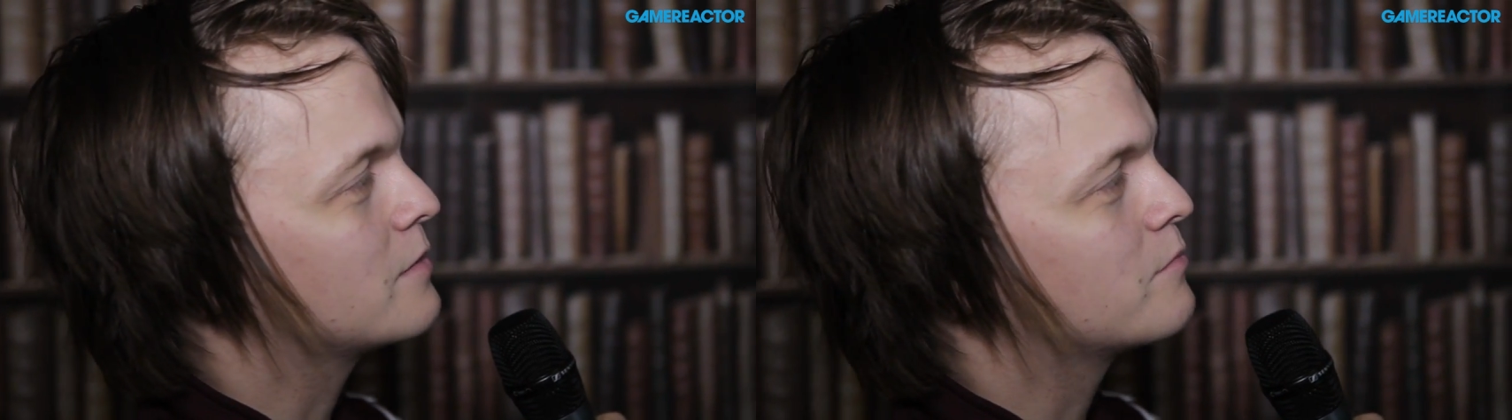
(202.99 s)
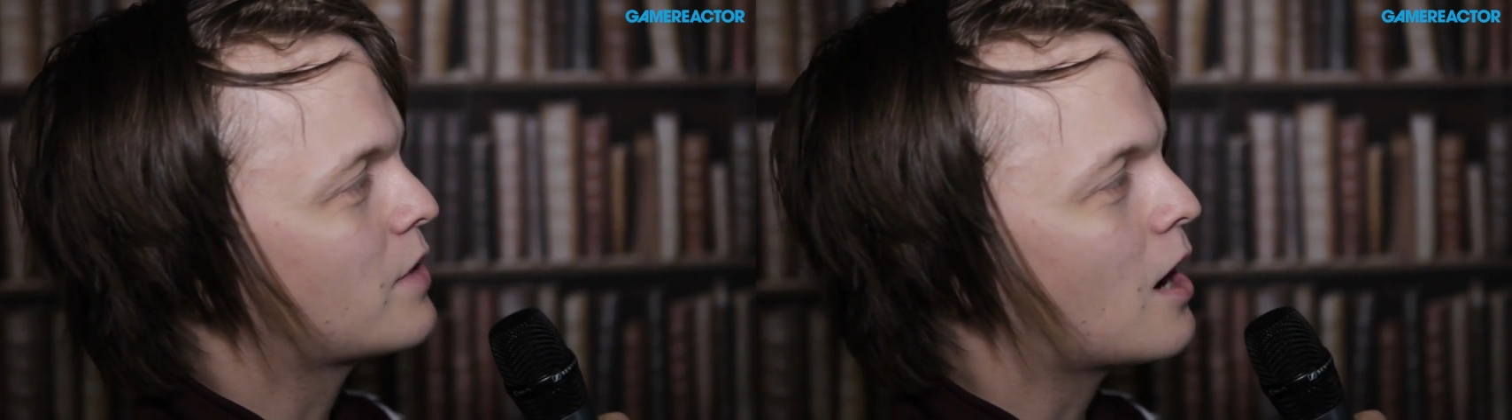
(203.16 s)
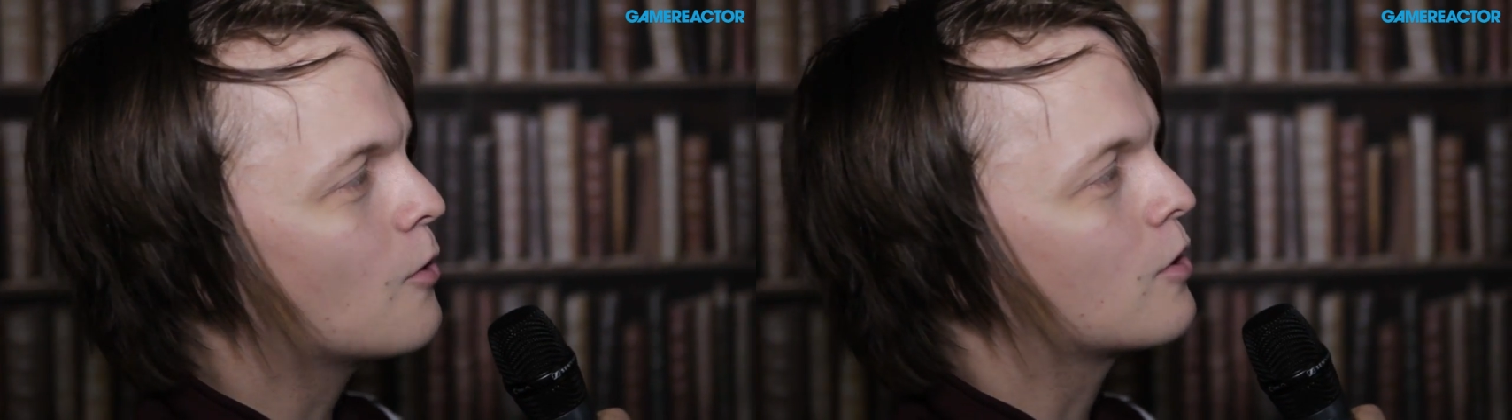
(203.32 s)

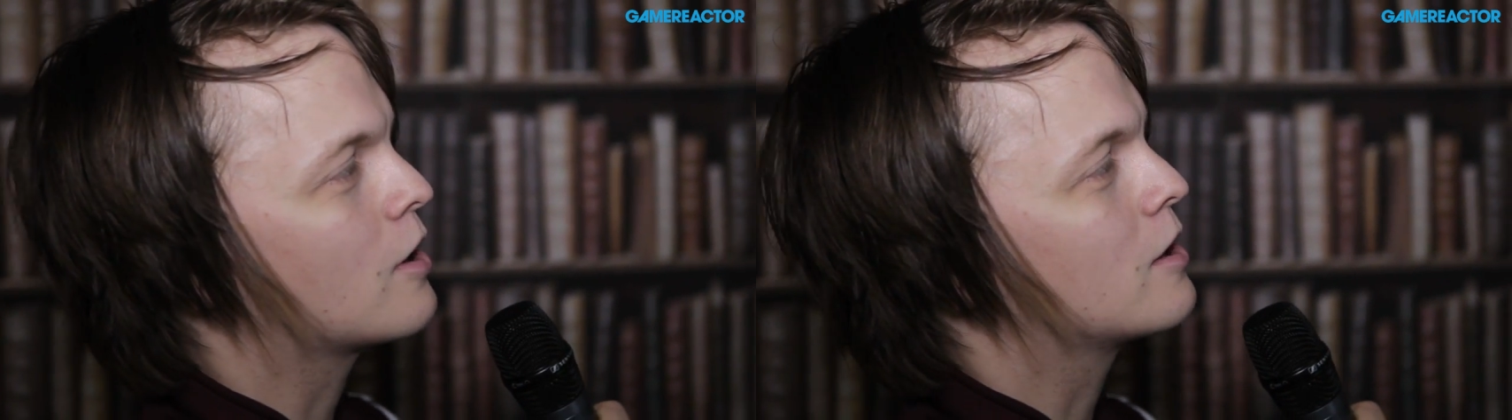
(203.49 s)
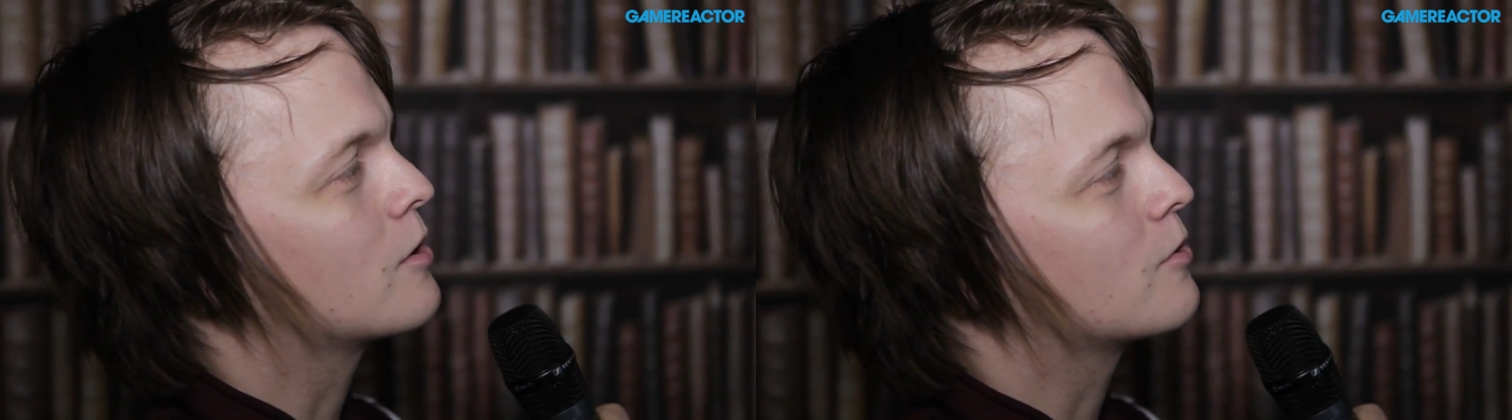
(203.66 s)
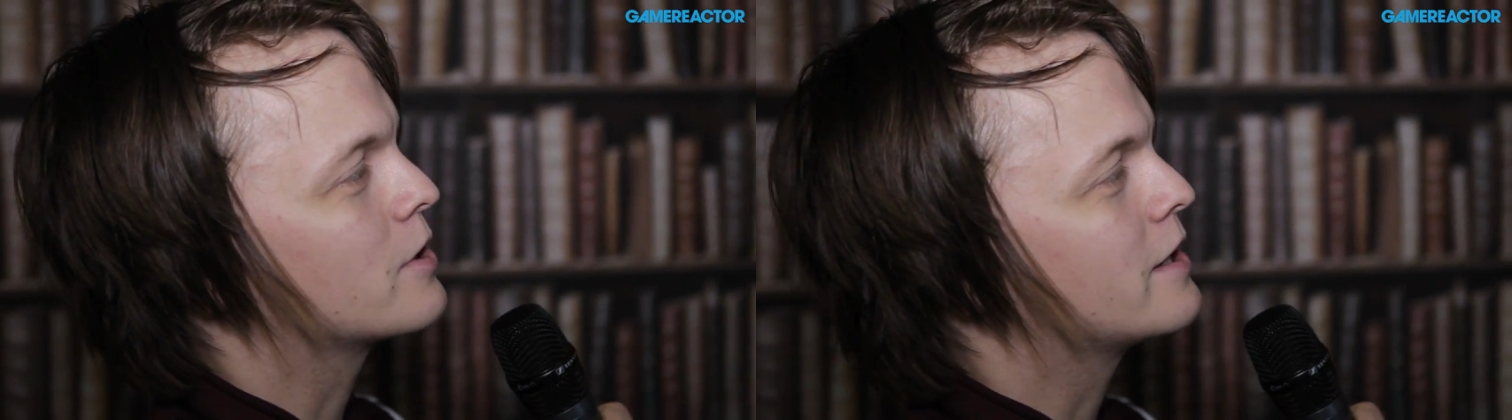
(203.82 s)
power
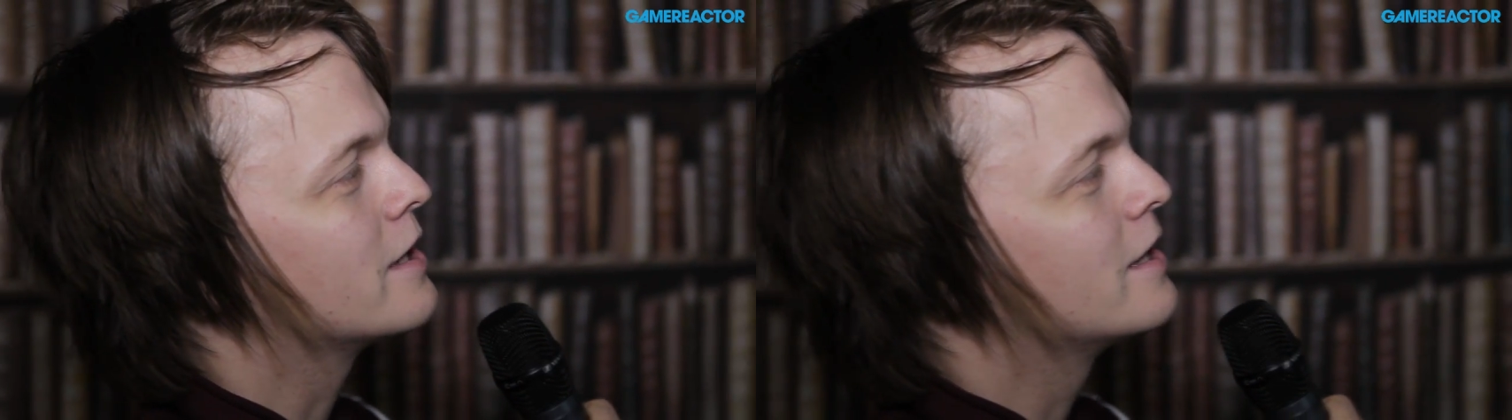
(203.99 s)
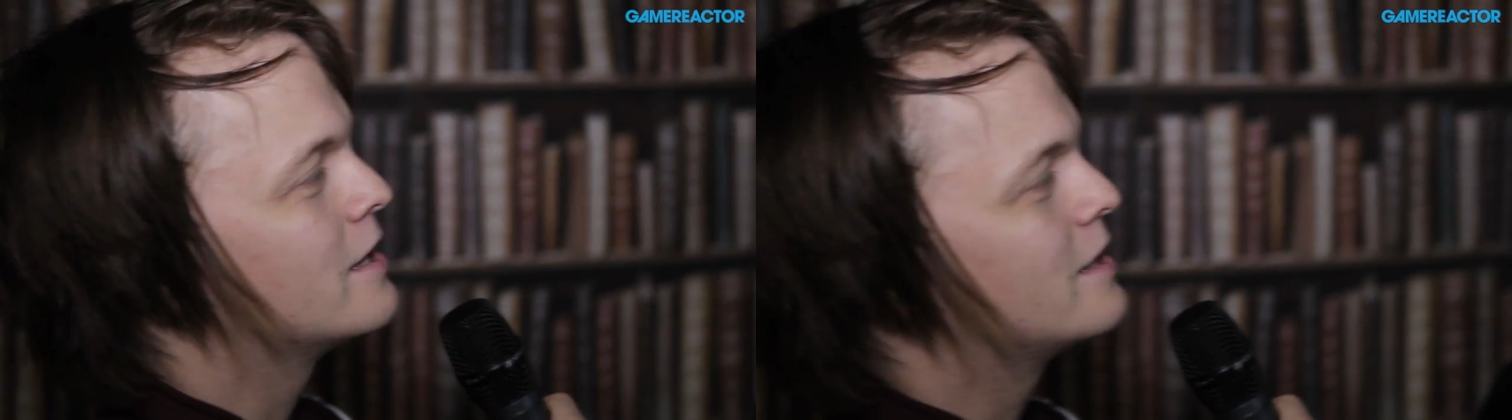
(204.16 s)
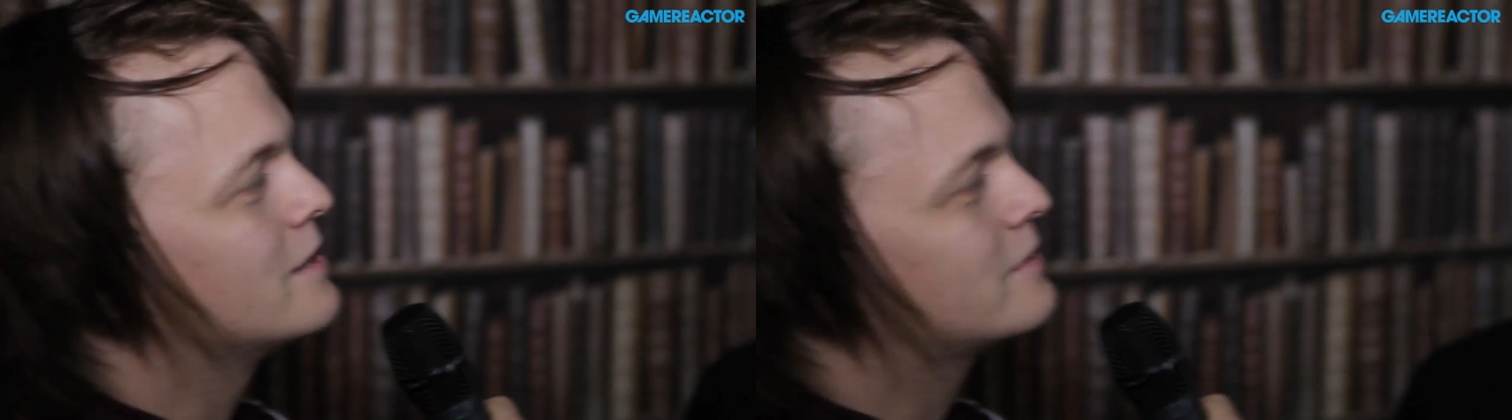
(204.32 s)
hungry. Is